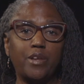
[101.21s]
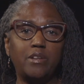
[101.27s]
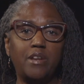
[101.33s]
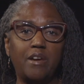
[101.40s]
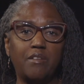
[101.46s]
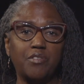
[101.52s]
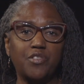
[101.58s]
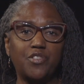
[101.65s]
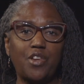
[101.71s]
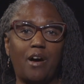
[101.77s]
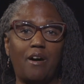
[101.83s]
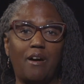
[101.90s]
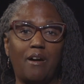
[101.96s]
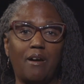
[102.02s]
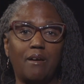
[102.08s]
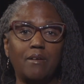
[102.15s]
You never
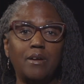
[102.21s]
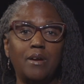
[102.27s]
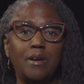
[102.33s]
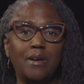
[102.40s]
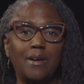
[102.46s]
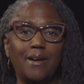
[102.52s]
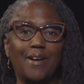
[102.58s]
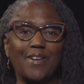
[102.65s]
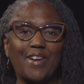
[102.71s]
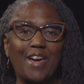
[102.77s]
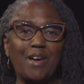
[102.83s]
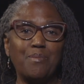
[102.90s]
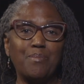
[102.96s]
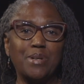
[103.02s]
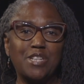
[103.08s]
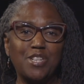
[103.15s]
saw her,
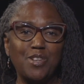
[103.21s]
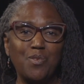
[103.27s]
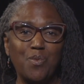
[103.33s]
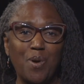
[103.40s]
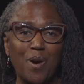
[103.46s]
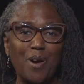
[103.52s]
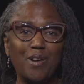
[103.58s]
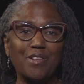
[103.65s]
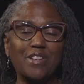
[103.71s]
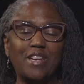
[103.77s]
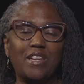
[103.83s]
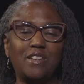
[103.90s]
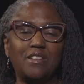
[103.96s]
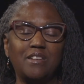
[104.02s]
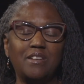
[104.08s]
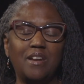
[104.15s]
okay, but she worked.
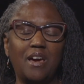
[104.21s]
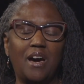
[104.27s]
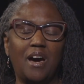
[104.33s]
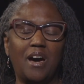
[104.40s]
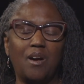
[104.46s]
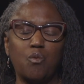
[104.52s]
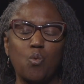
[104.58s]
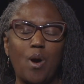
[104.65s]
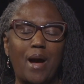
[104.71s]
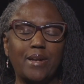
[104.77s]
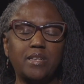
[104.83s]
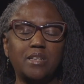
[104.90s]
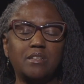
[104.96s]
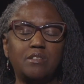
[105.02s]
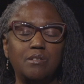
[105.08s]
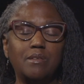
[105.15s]
And uh,
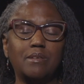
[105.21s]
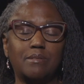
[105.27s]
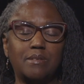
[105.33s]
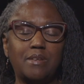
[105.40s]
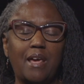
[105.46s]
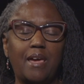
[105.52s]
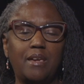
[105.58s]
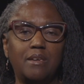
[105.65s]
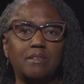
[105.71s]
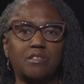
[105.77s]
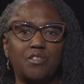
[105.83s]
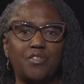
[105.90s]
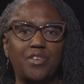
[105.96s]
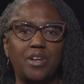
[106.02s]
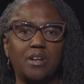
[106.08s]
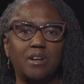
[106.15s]
Rhonda, to this day, is
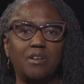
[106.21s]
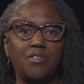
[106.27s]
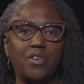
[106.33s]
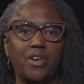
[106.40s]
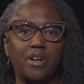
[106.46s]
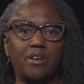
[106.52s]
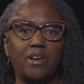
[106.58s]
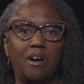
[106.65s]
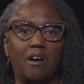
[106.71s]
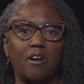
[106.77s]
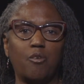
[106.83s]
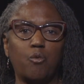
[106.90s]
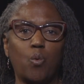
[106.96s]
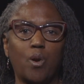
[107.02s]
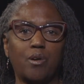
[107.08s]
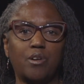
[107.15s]
a very, very
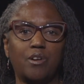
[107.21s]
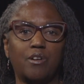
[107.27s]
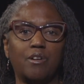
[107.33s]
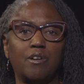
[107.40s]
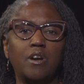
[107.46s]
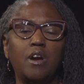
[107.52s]
hard worker.